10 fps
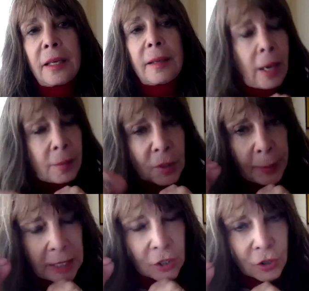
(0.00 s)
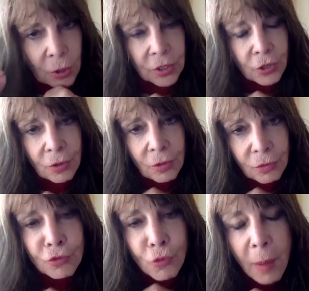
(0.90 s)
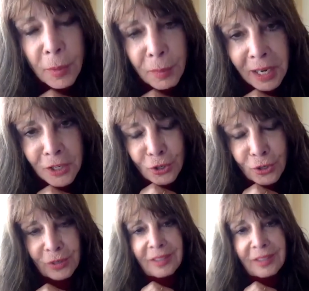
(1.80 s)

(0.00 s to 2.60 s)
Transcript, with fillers: now I'm speaking to you as a drama major,